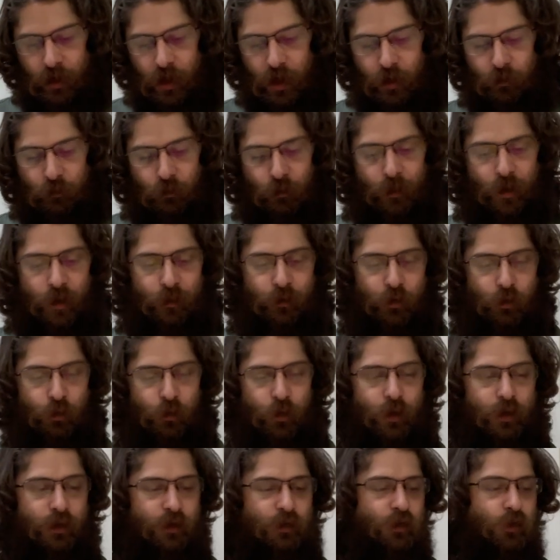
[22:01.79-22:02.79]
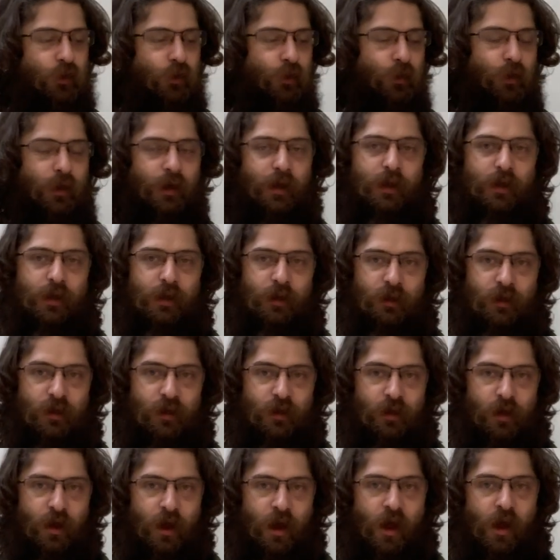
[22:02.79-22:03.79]
And remember, we're ignoring
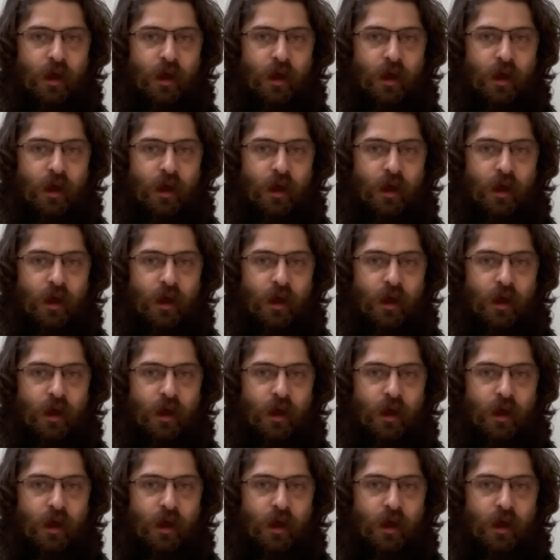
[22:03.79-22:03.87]
the